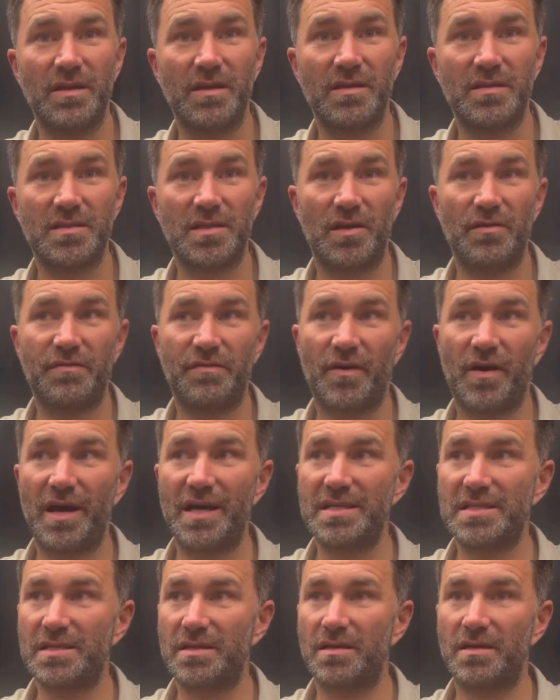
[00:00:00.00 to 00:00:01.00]
So
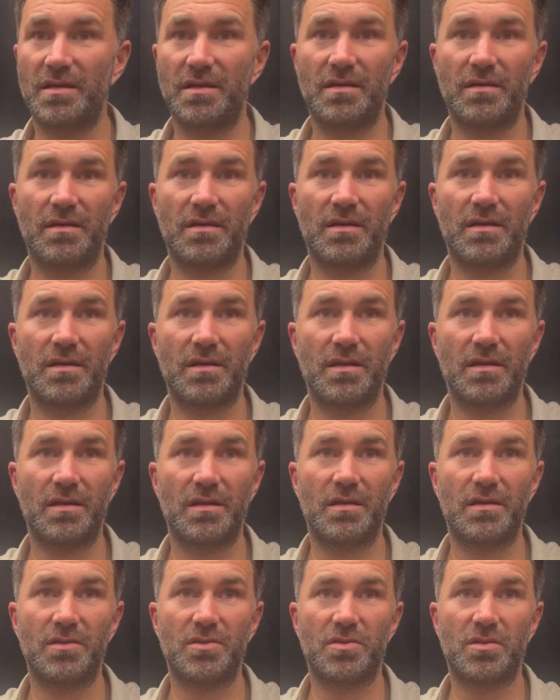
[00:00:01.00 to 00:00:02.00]
fighters are,
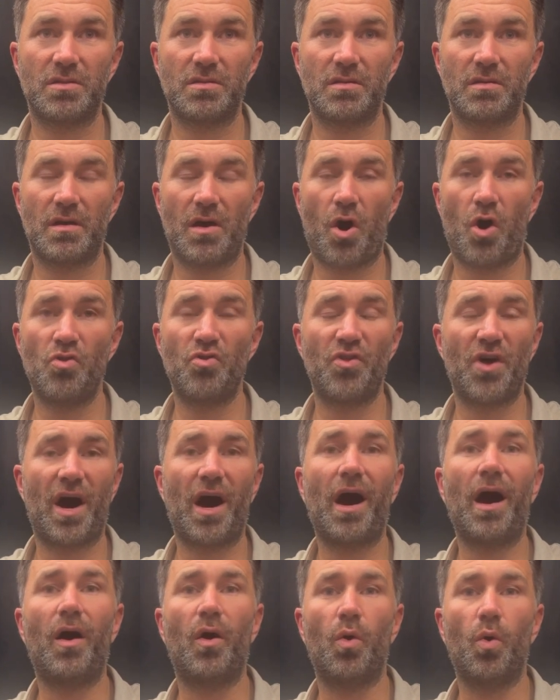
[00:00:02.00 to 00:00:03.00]
on the
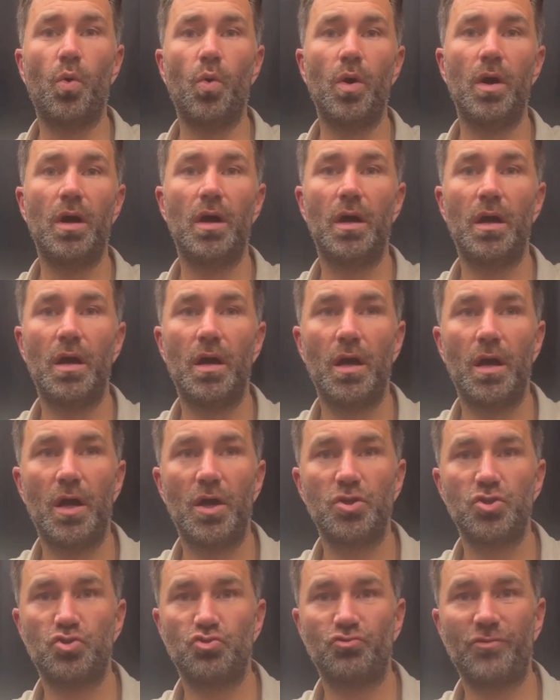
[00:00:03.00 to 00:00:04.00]
whole,
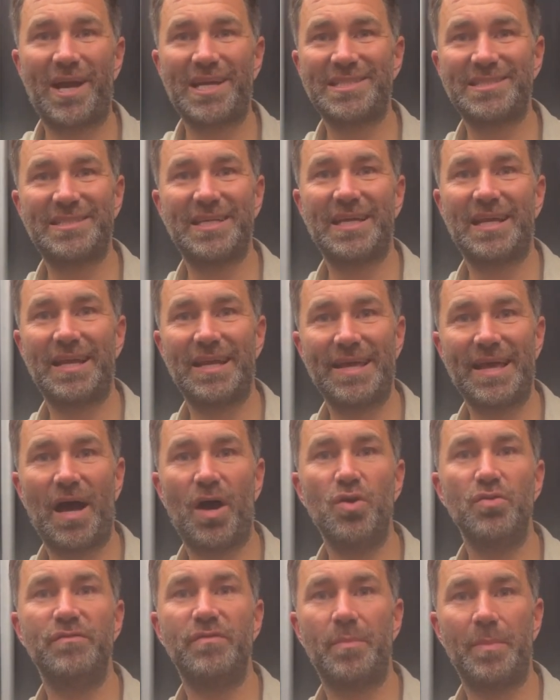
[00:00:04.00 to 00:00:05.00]
drastically
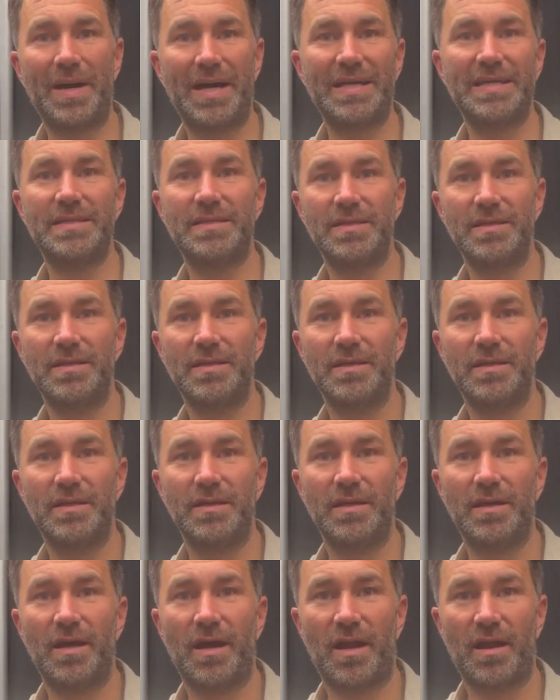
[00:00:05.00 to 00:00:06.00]
overpaid.
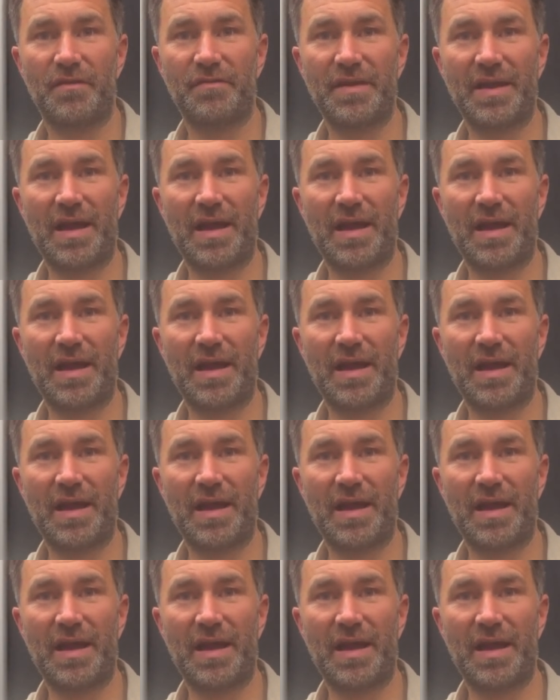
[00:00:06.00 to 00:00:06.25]
And I think